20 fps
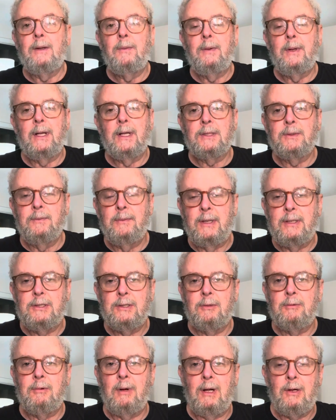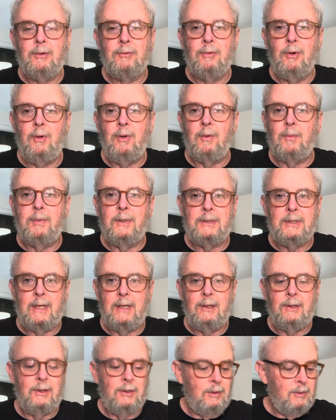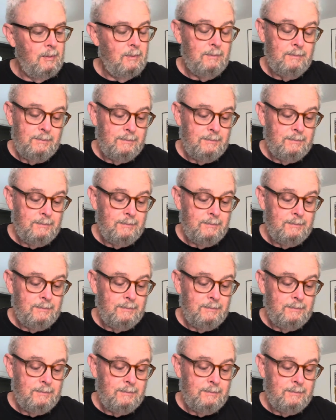we got some basic rock and roll, but I don't know.